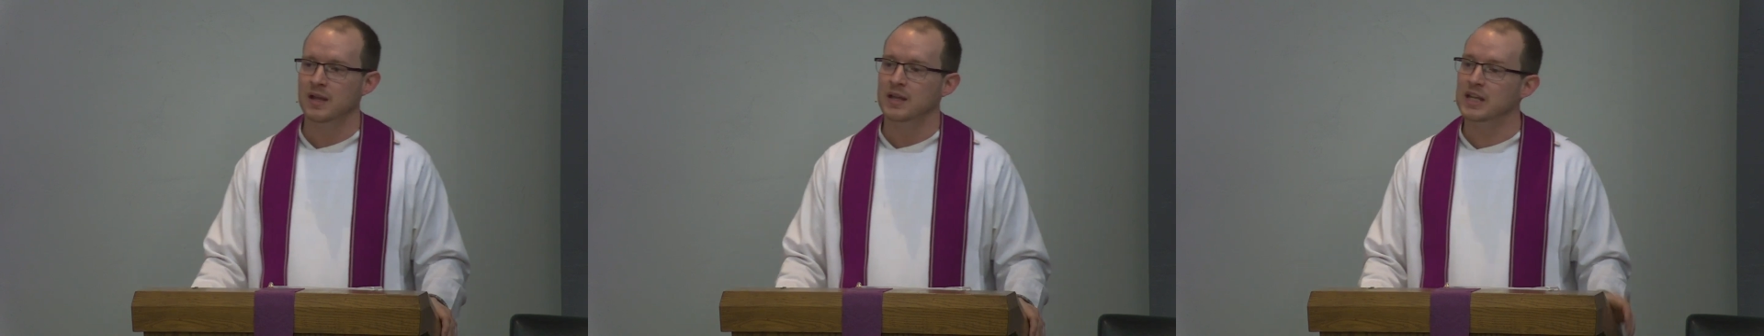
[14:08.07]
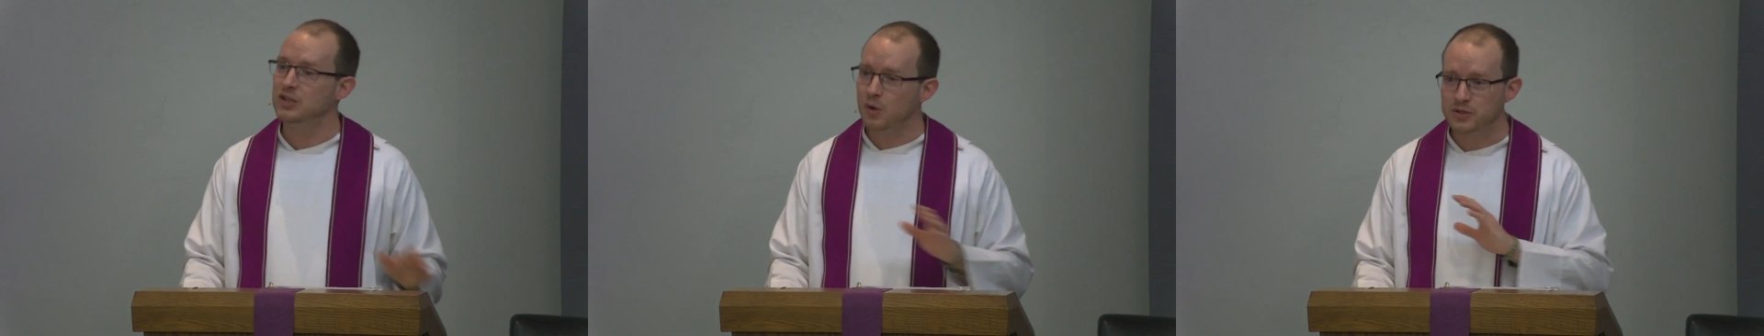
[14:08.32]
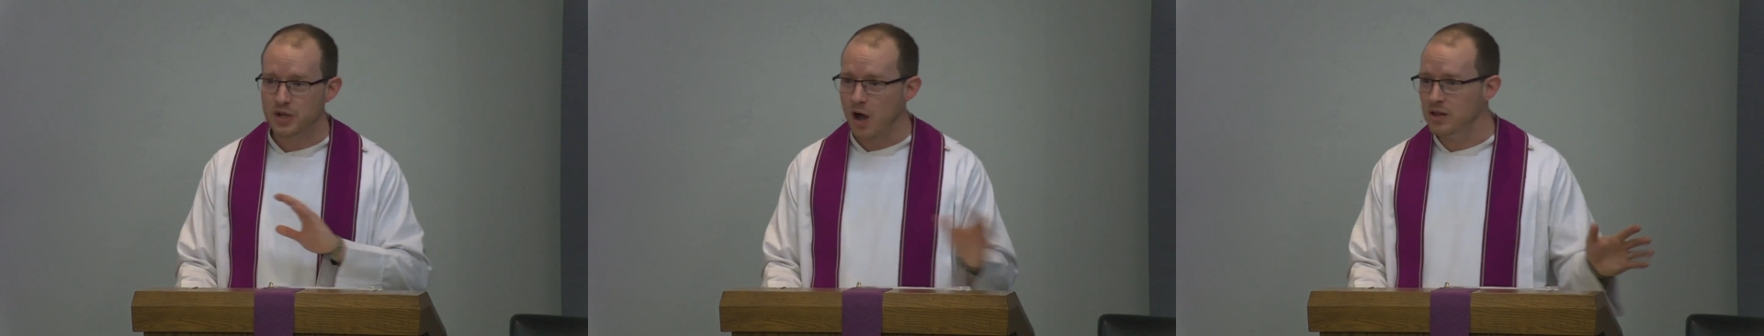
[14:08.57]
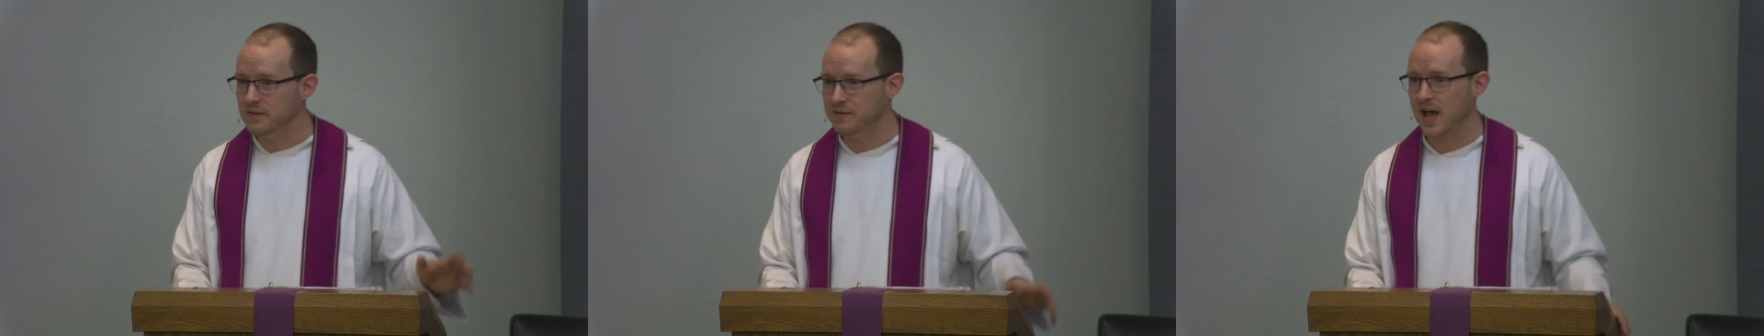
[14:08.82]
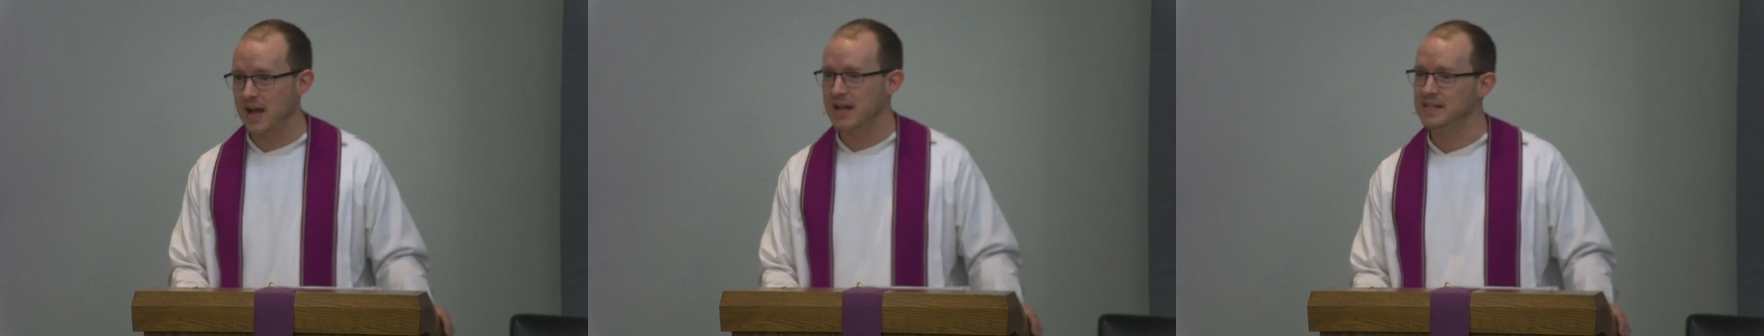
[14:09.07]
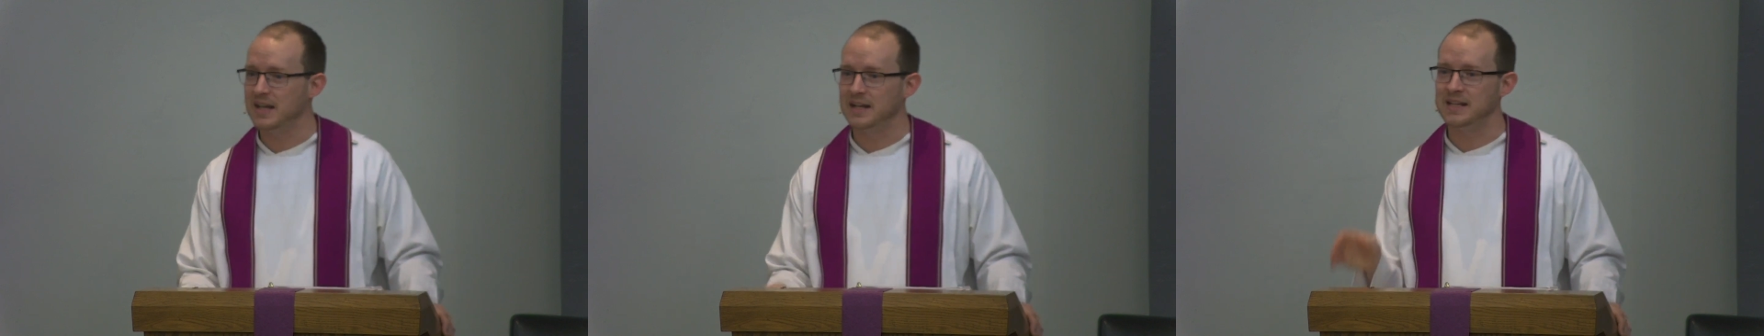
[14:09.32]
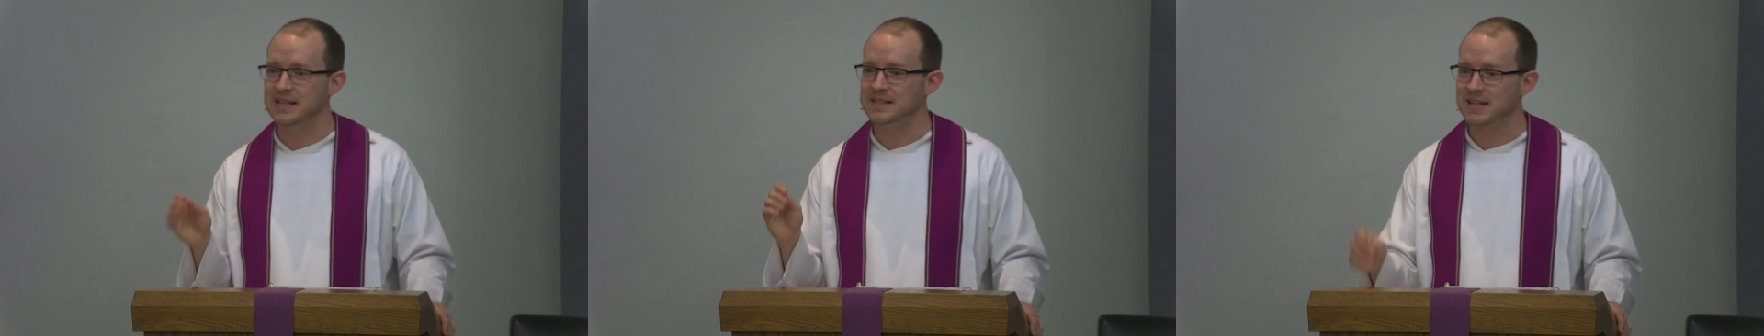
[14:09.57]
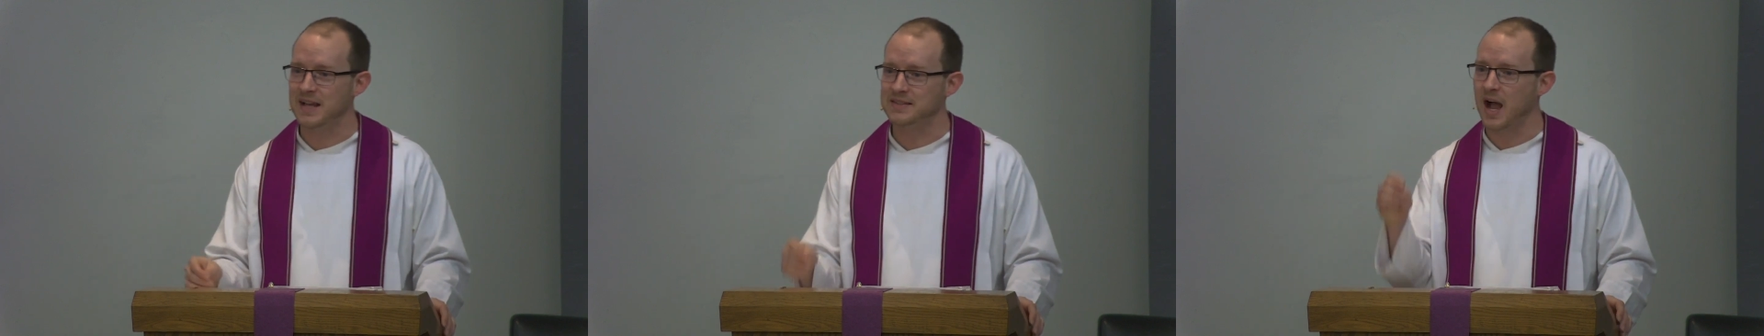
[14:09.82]
He knows all of that, and yet he
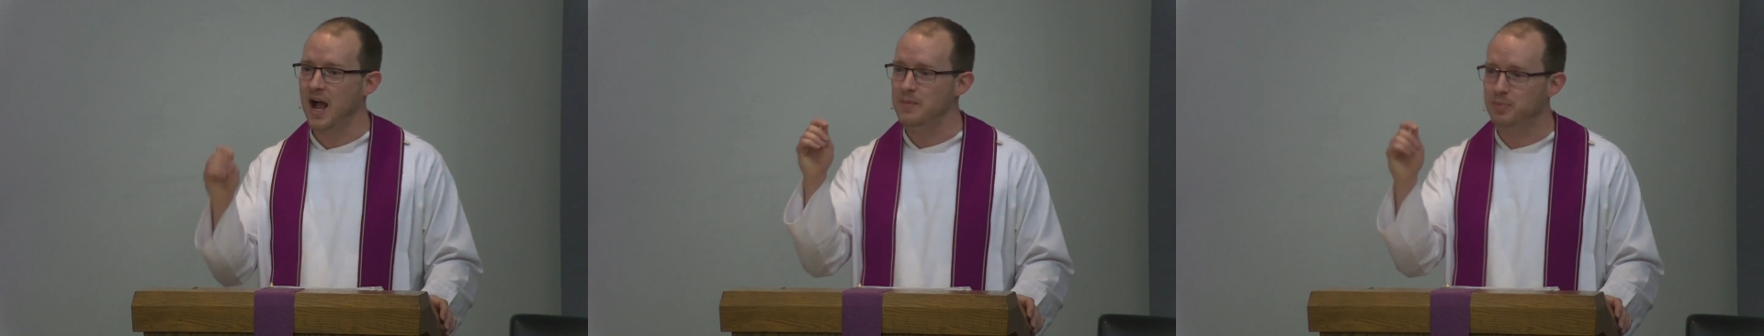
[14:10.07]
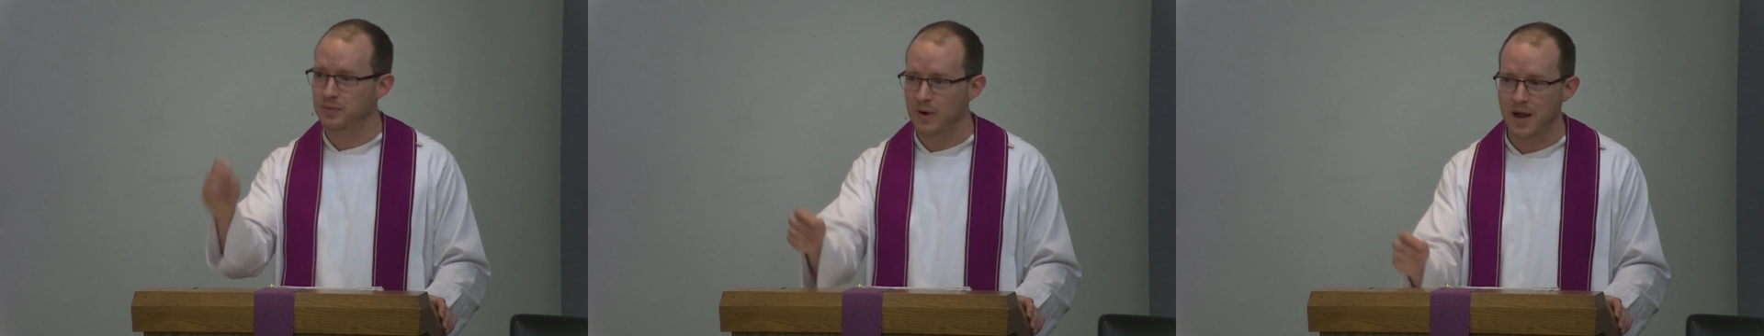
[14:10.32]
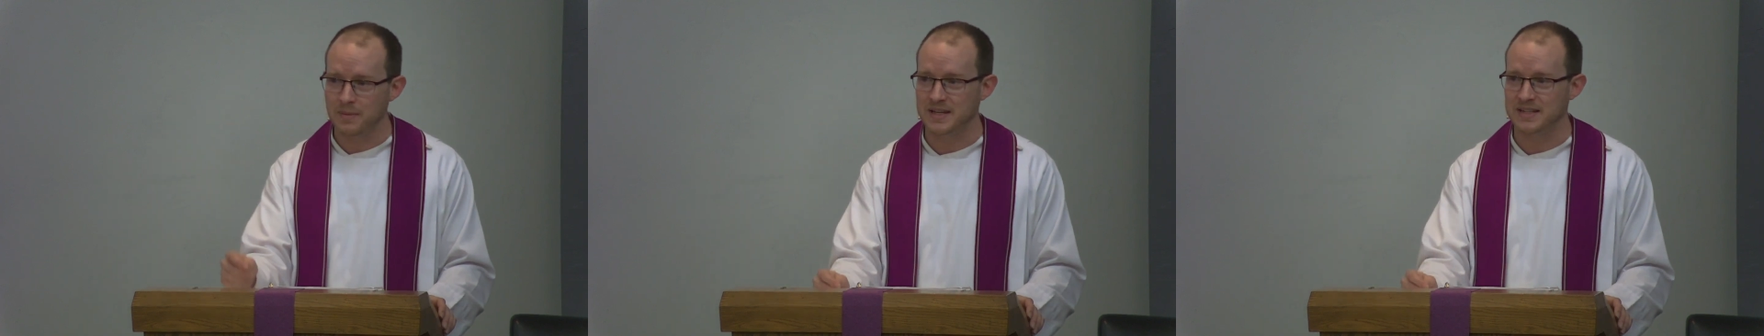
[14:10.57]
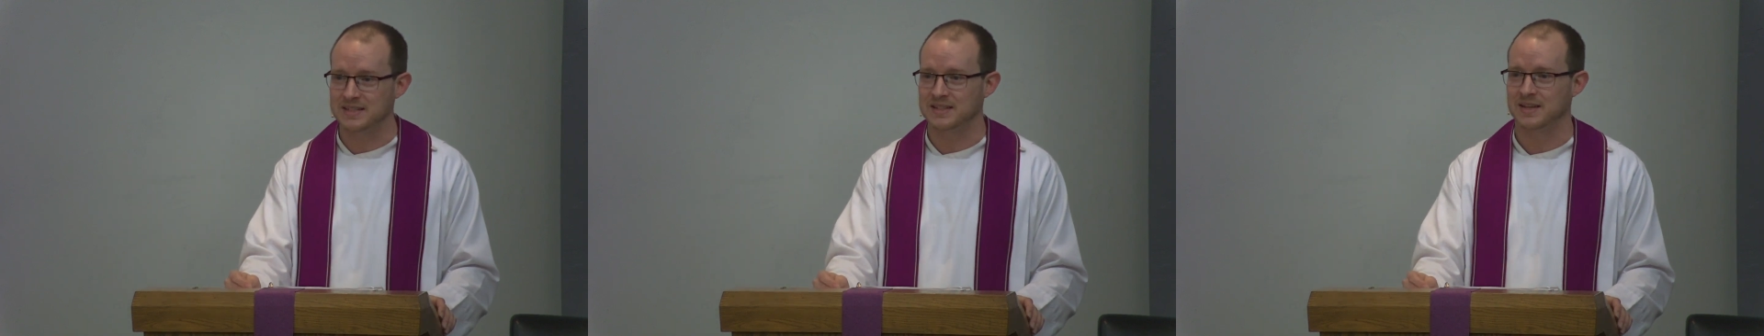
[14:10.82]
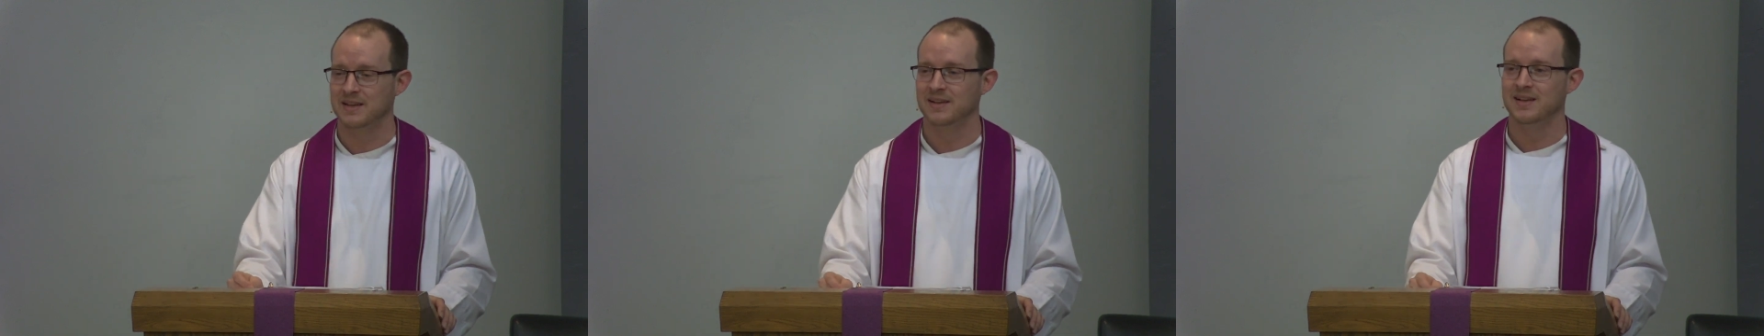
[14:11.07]
says, I promise